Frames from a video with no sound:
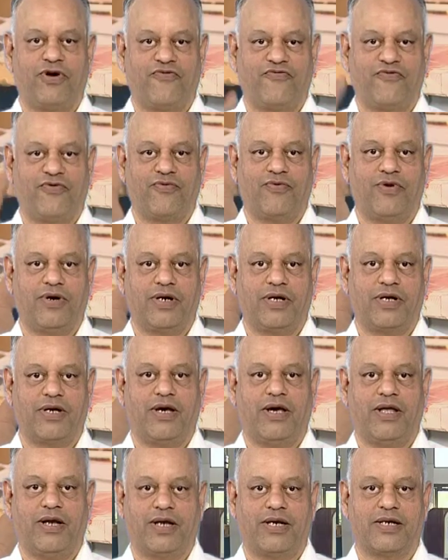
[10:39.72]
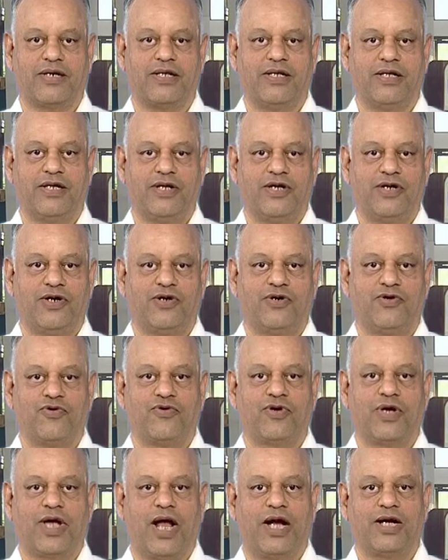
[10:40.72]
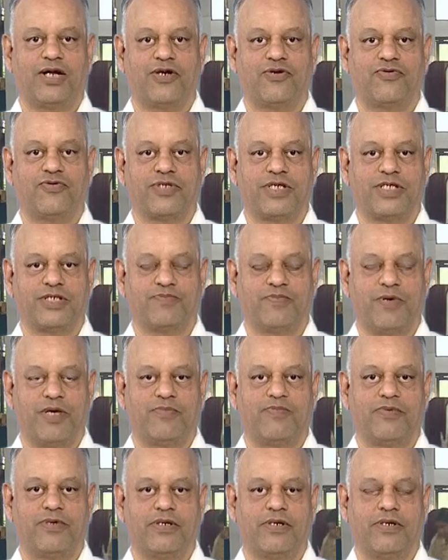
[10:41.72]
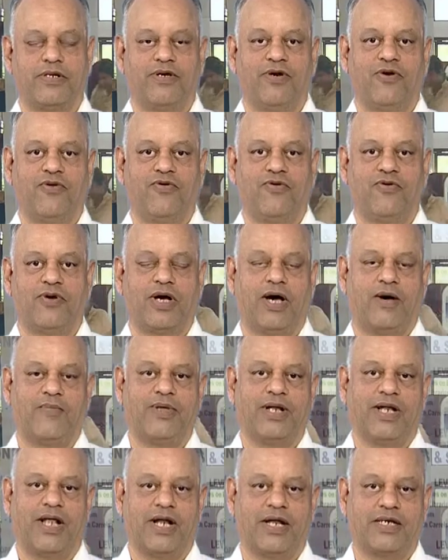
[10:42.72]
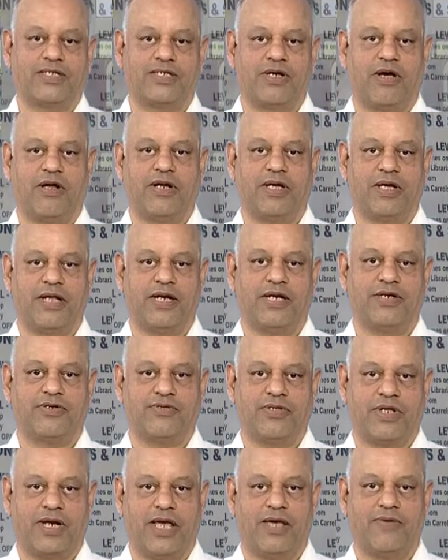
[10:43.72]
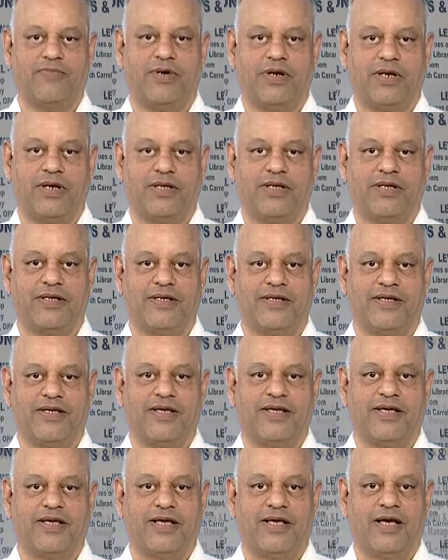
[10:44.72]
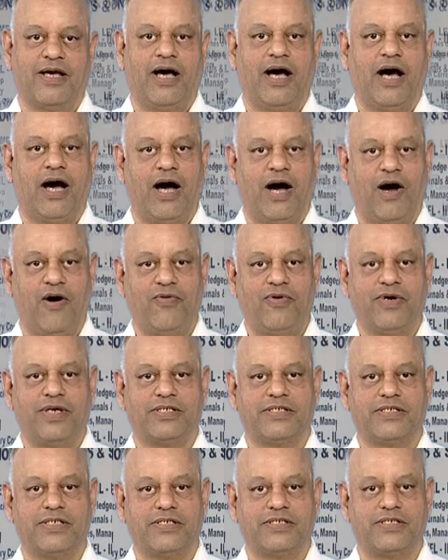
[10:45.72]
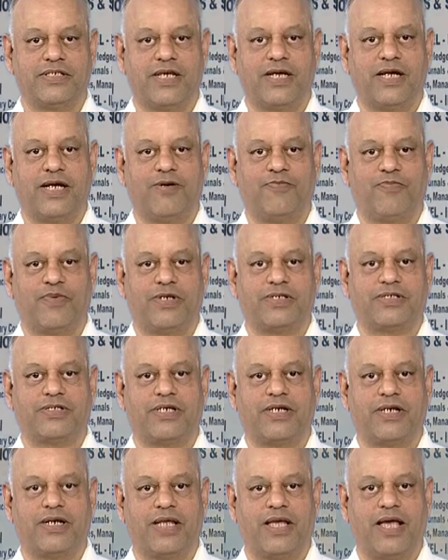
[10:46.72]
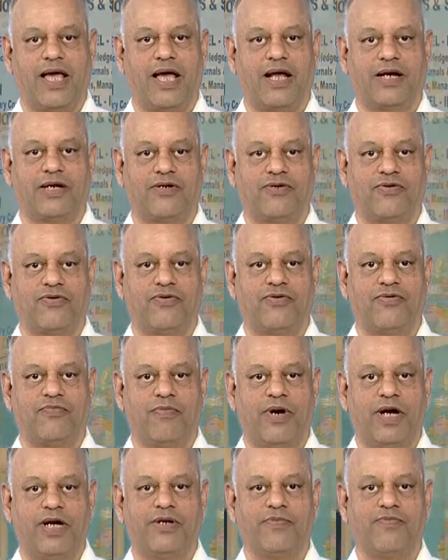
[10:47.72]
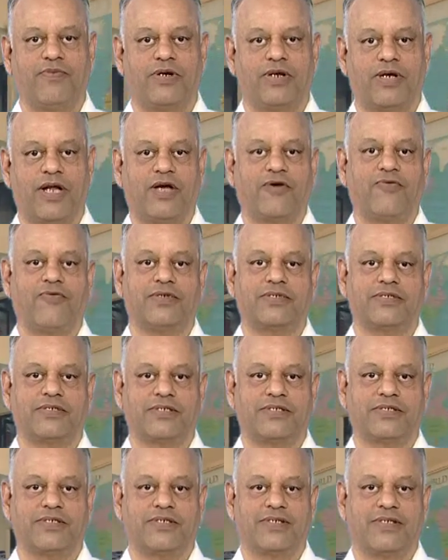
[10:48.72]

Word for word: if you want to call it, to cater to these people who come in electronically to the library. How does this single person react to multiple requests?